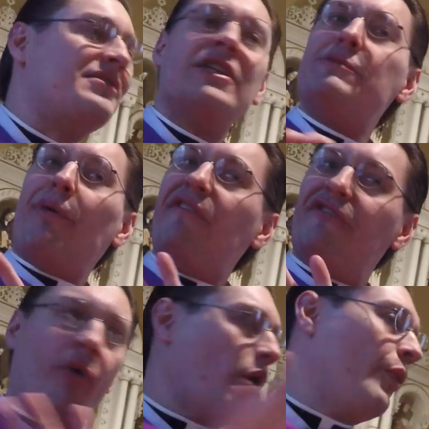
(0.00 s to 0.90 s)
since
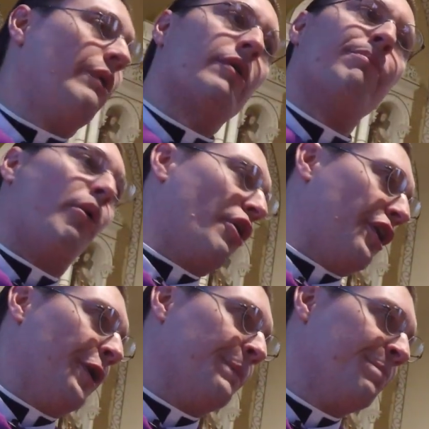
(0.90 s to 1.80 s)
before we were
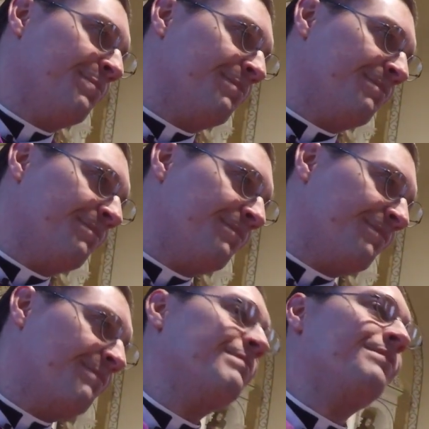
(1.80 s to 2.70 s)
born,
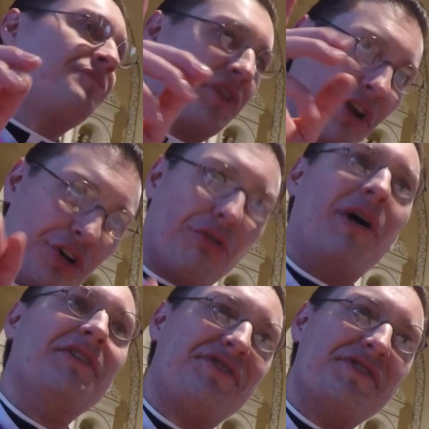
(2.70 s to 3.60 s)
and
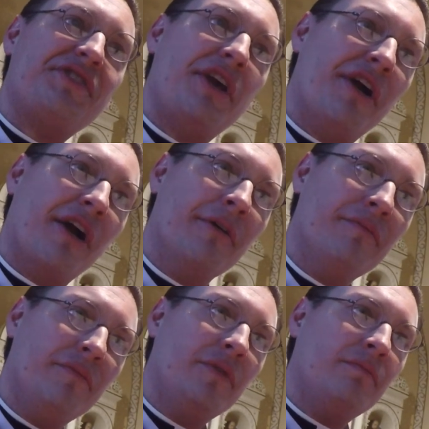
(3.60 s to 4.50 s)
Christ is
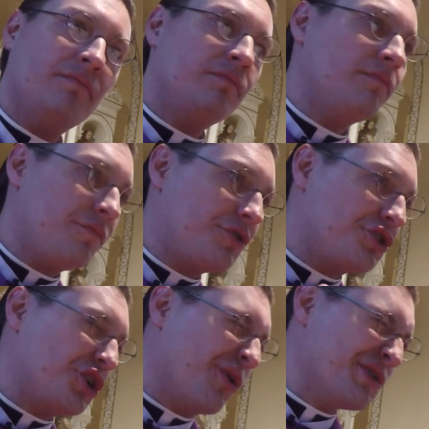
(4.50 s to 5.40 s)
here to
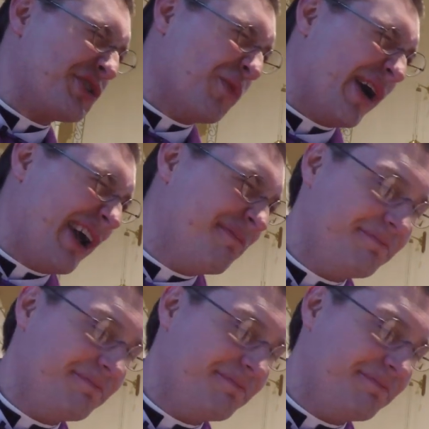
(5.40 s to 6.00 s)
show us the way.